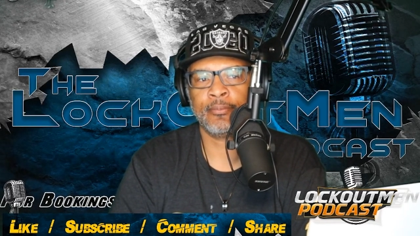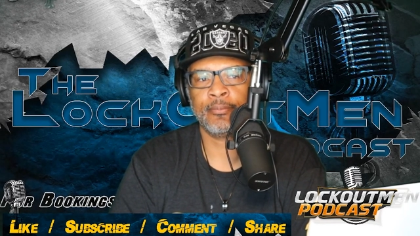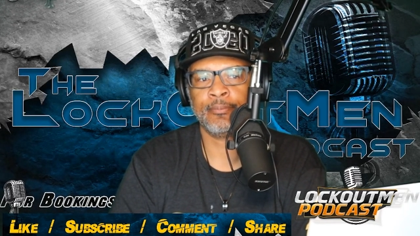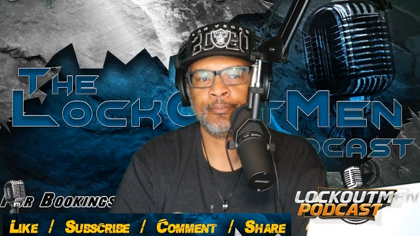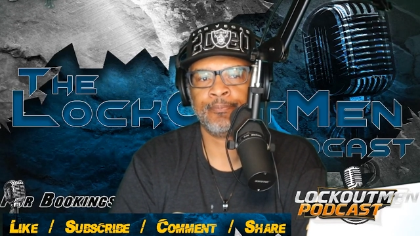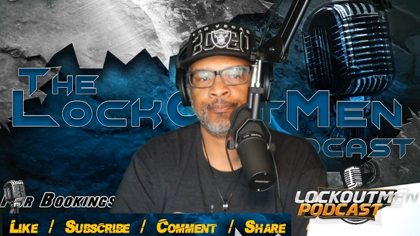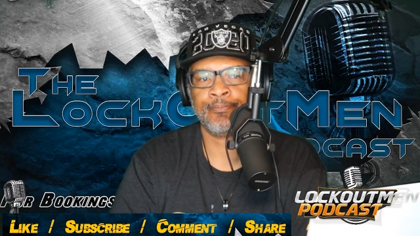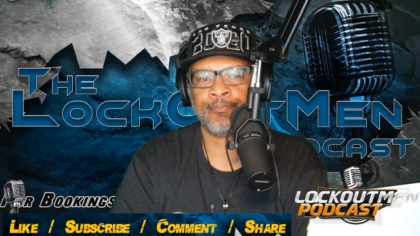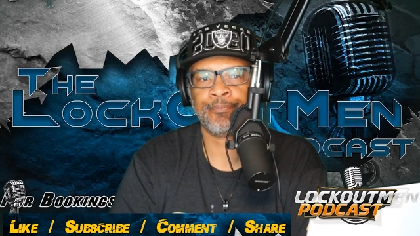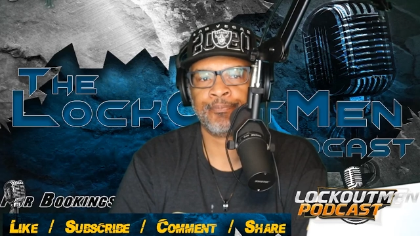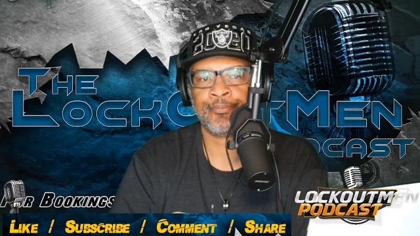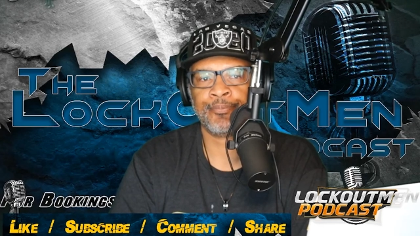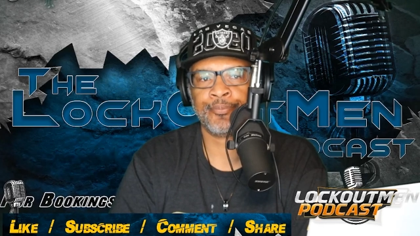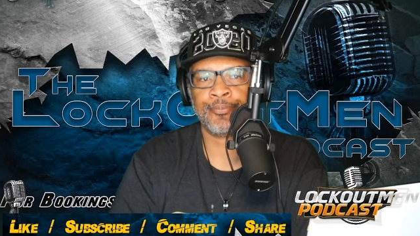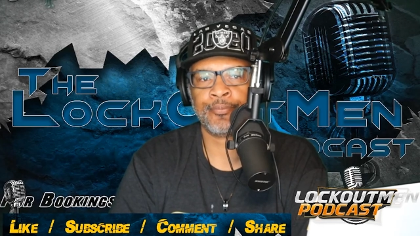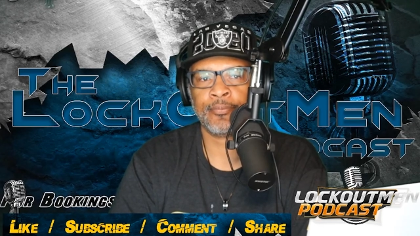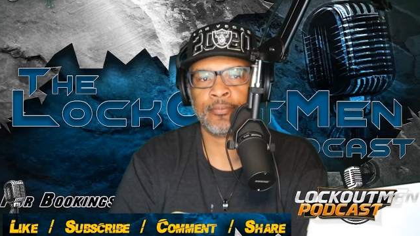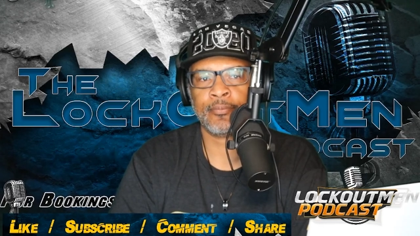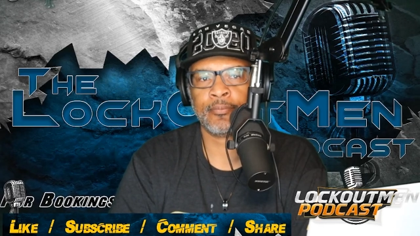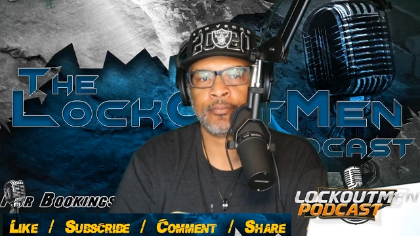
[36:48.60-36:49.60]

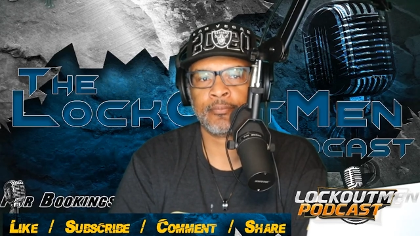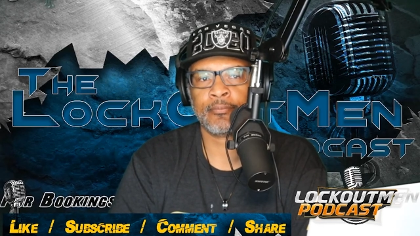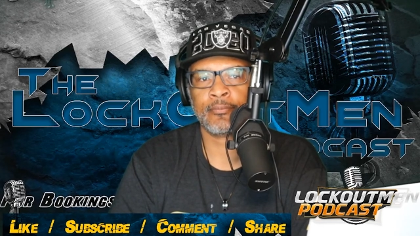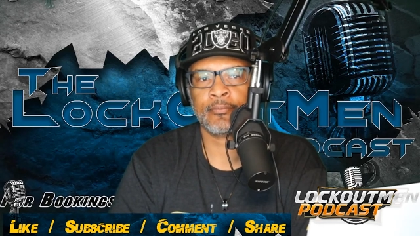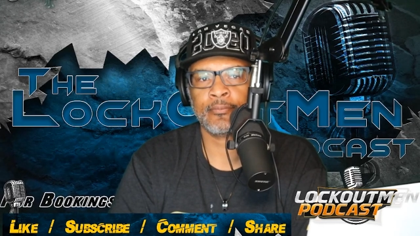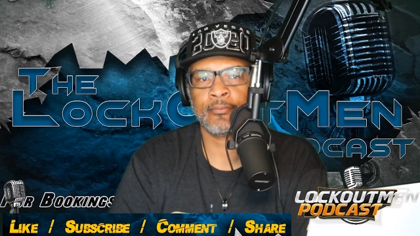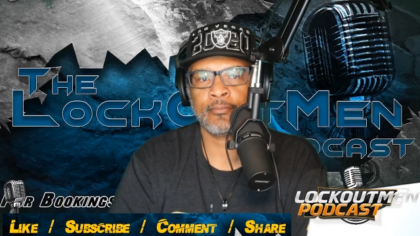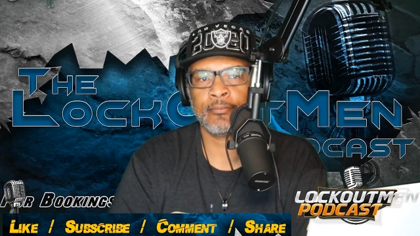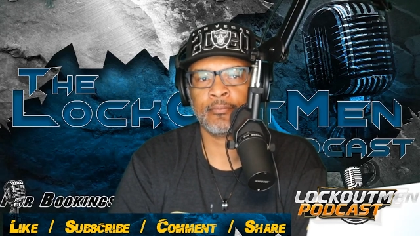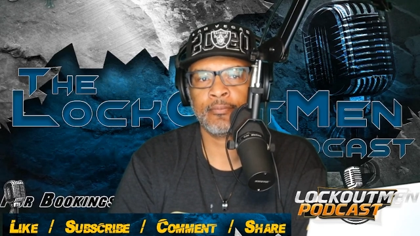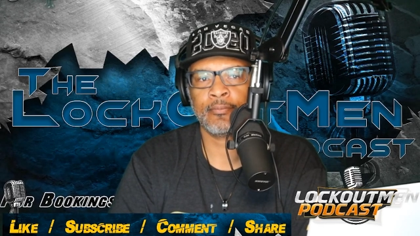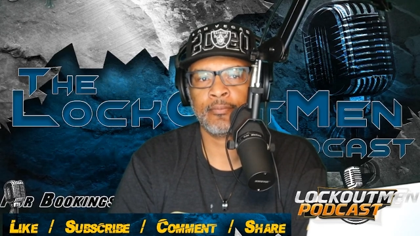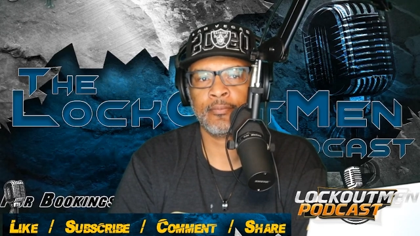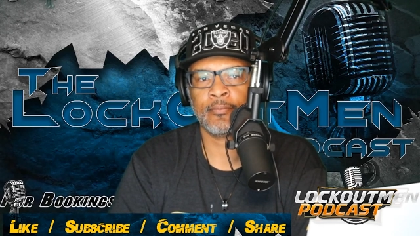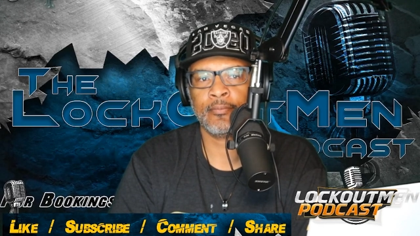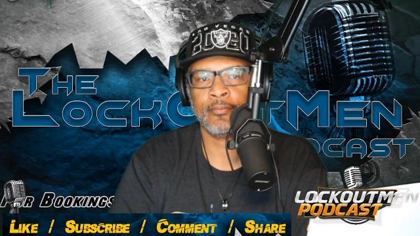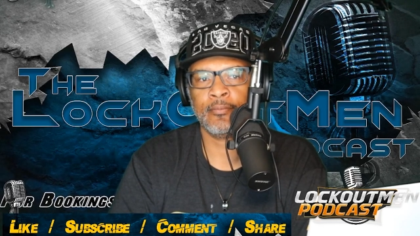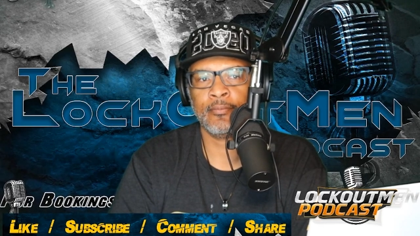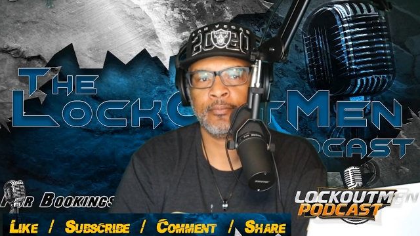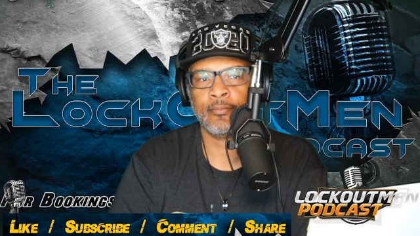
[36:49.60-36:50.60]

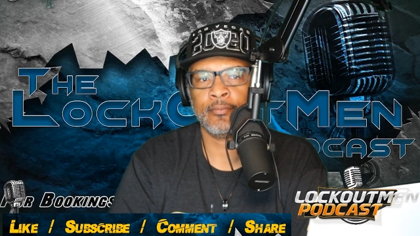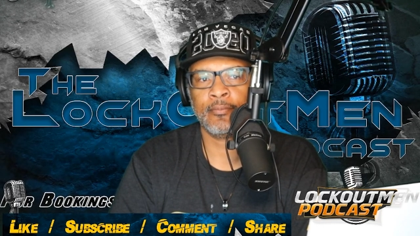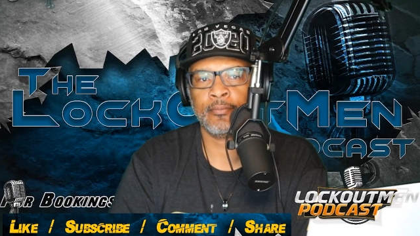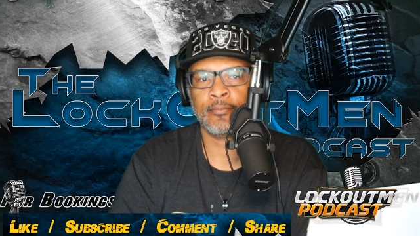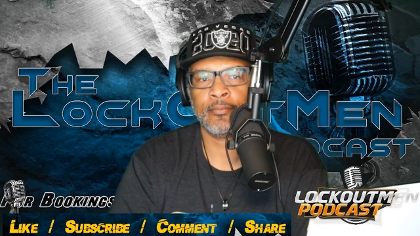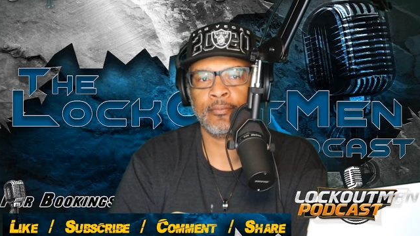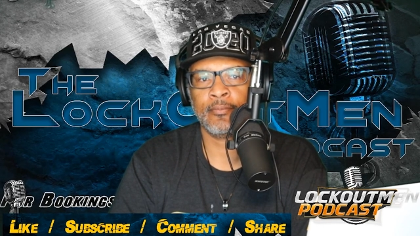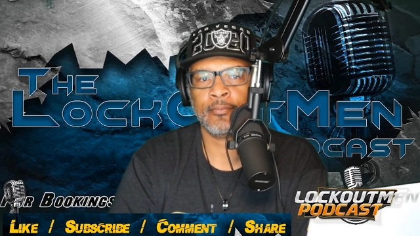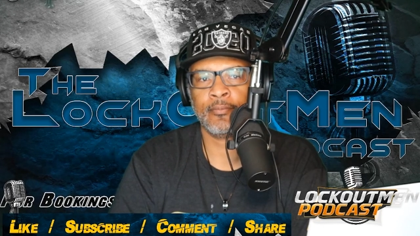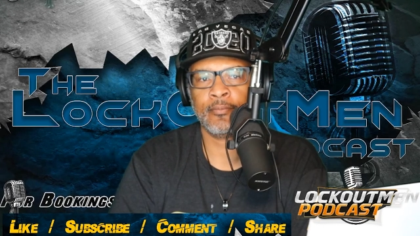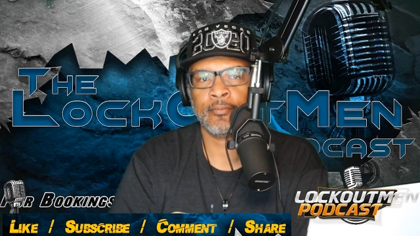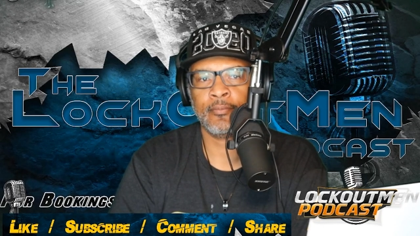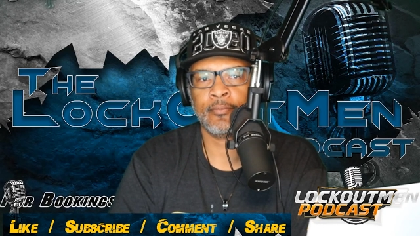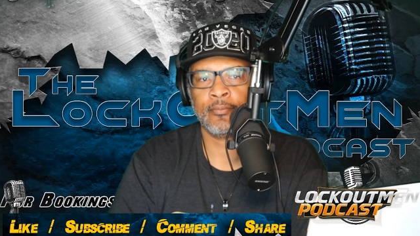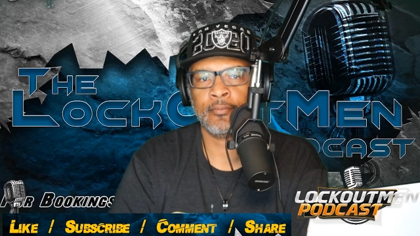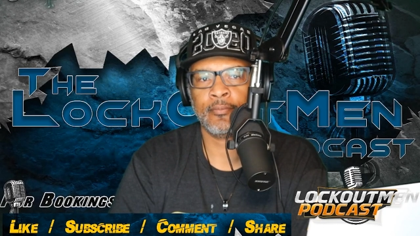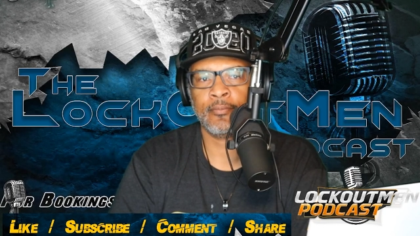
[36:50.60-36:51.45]
Nothing is said.